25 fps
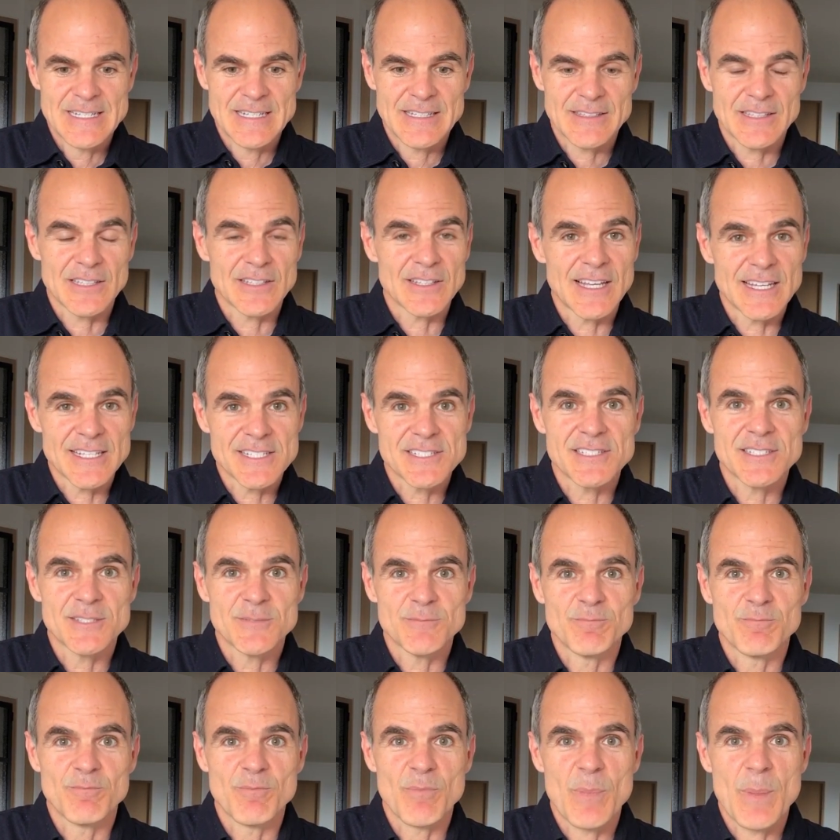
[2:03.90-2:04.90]
The
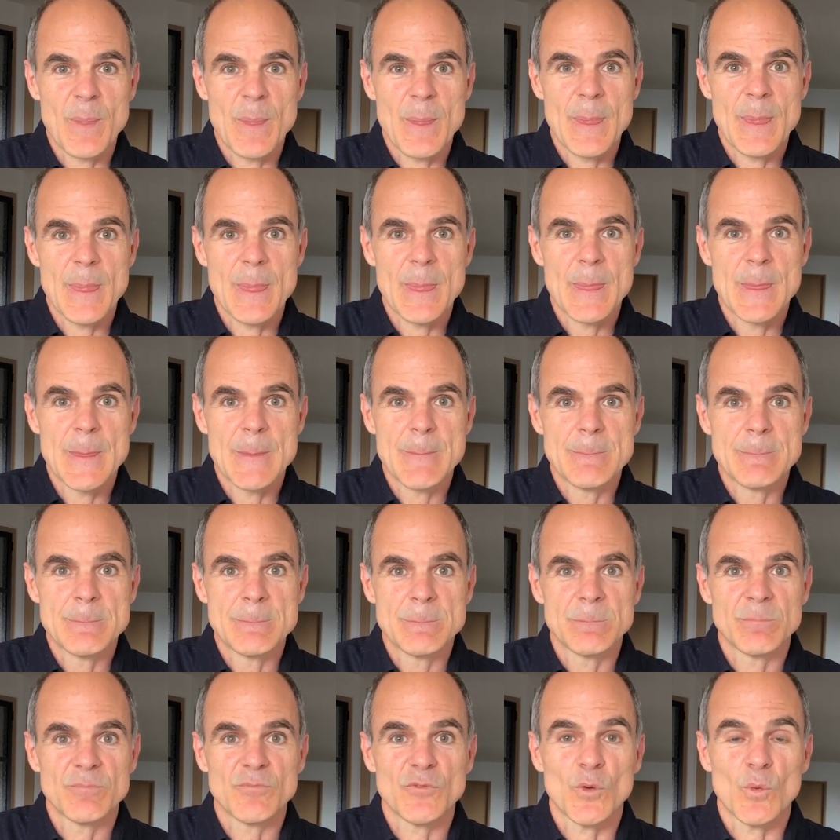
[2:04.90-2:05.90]
lesson:
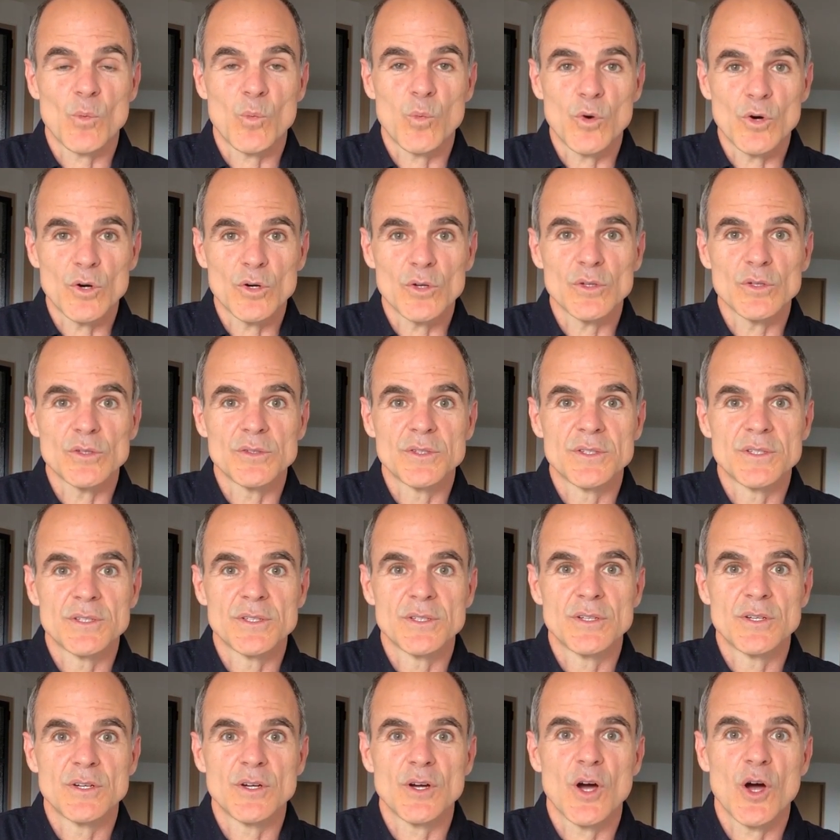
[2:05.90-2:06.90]
the world
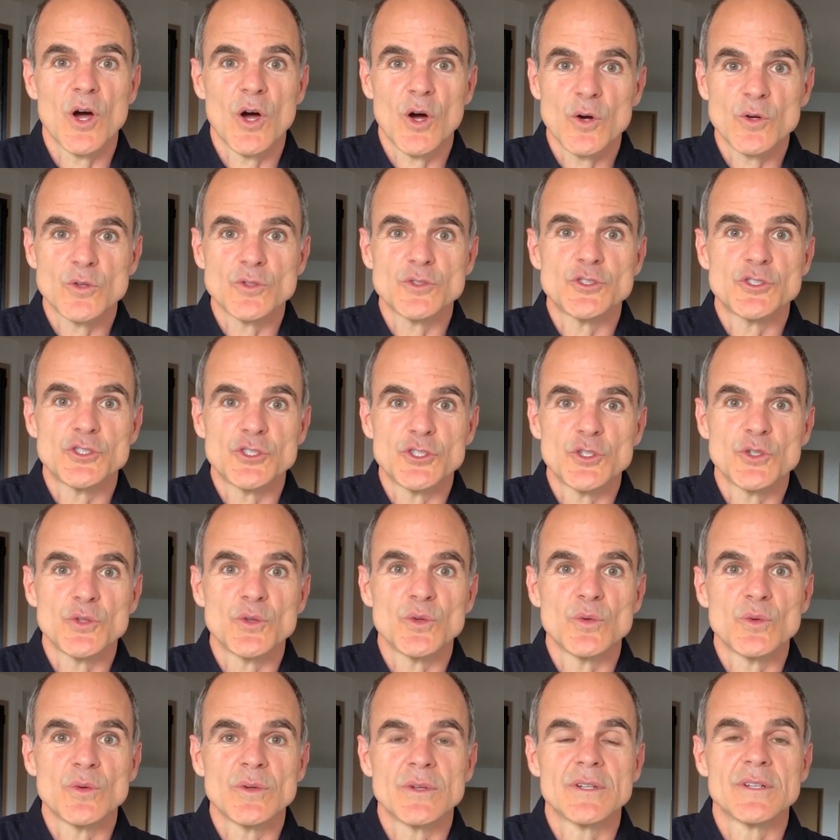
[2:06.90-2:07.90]
owes
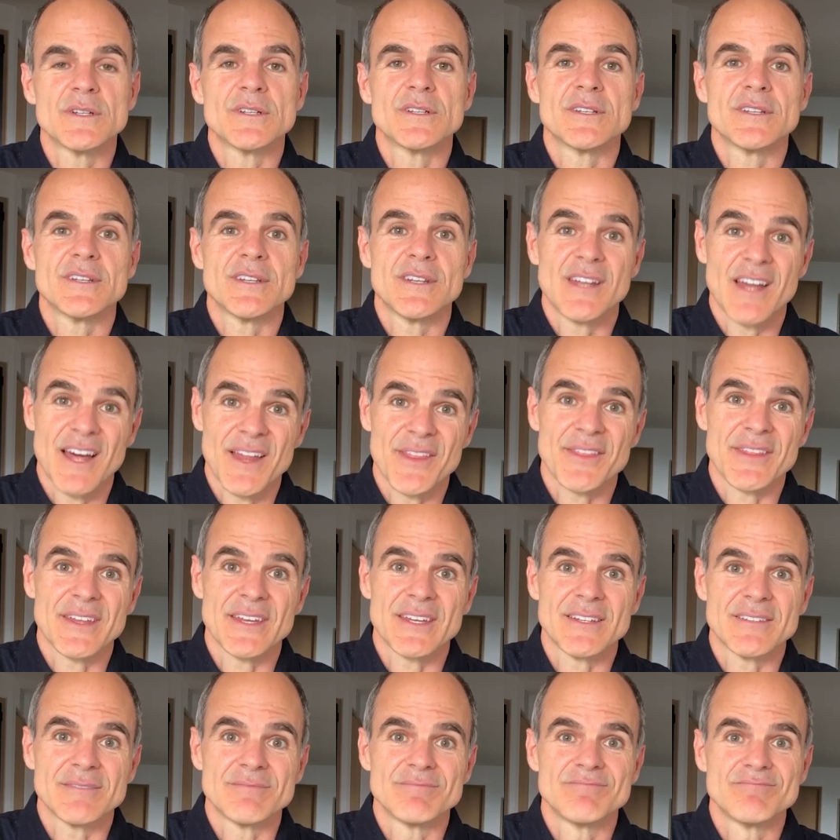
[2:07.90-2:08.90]
you
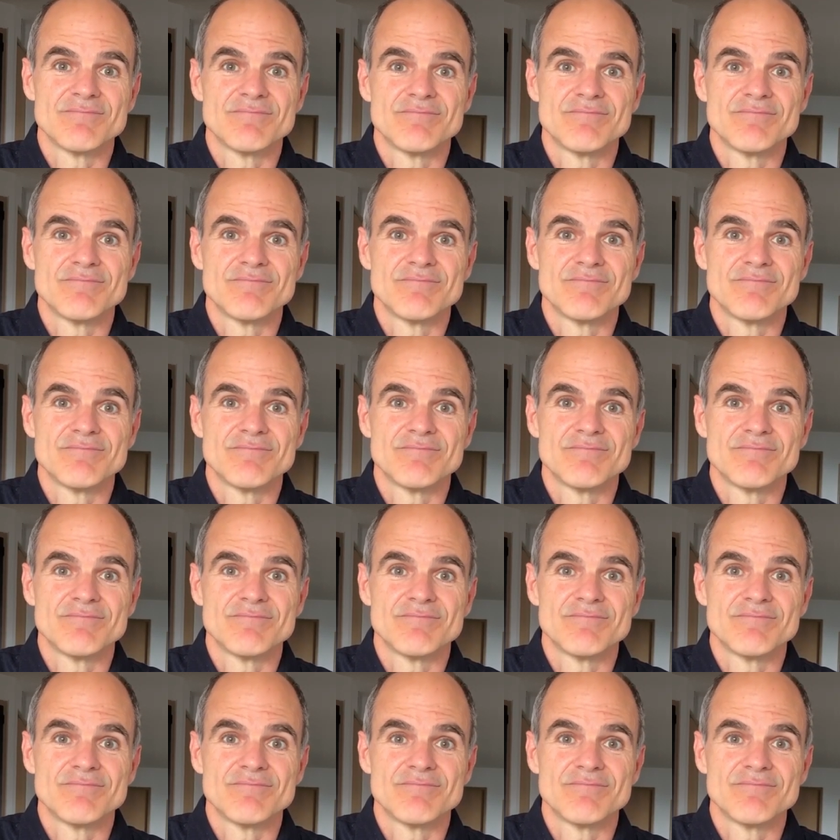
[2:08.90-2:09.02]
nothing.